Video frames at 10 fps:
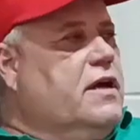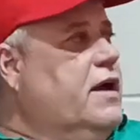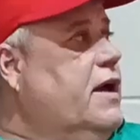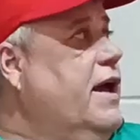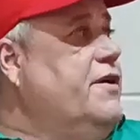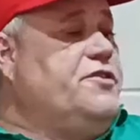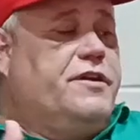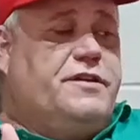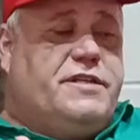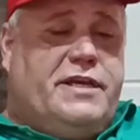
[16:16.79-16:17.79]
Uh, as you
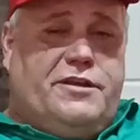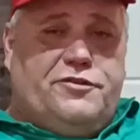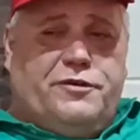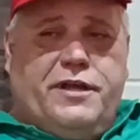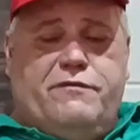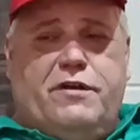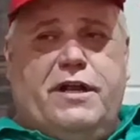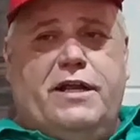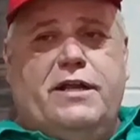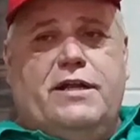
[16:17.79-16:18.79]
can see, enjoying a
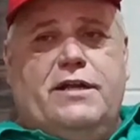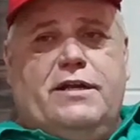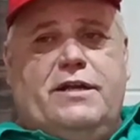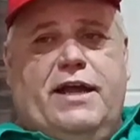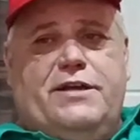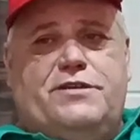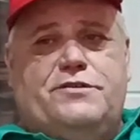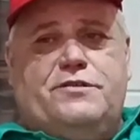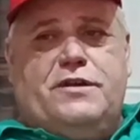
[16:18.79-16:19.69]
very nice